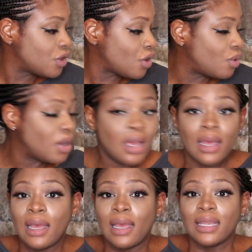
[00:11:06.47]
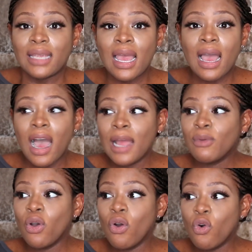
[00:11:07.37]
So yeah,
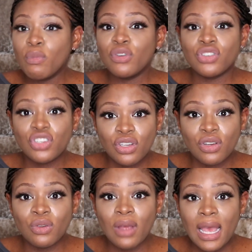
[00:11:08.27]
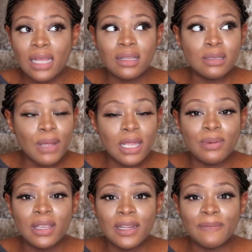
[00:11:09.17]
I'm almost due and this
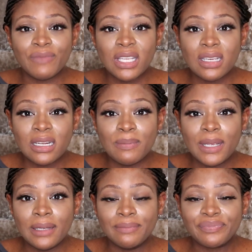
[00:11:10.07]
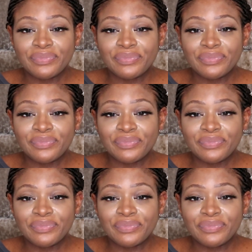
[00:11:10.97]
baby is going to be